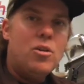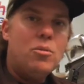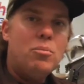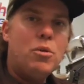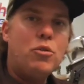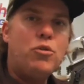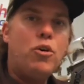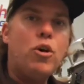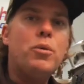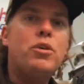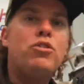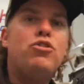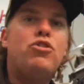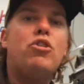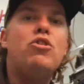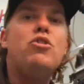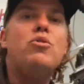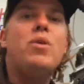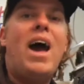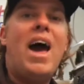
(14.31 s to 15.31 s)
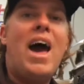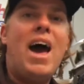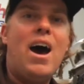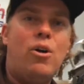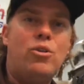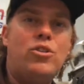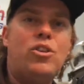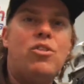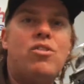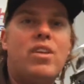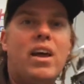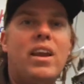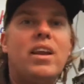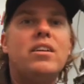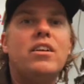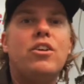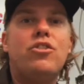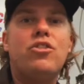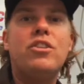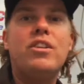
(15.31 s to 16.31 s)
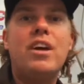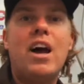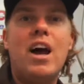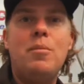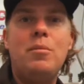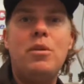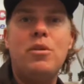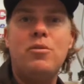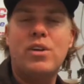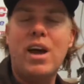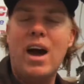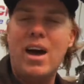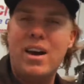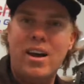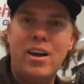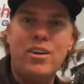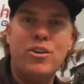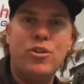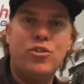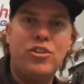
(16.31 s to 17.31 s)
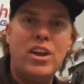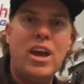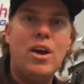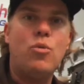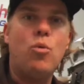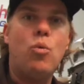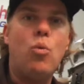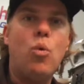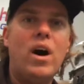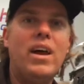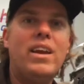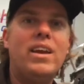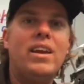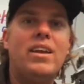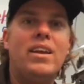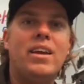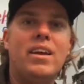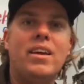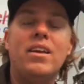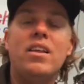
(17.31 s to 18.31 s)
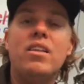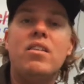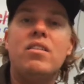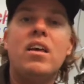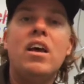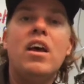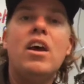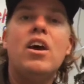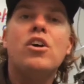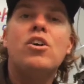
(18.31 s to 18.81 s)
Before we show you how to set ignition timing, you've got to understand what it is.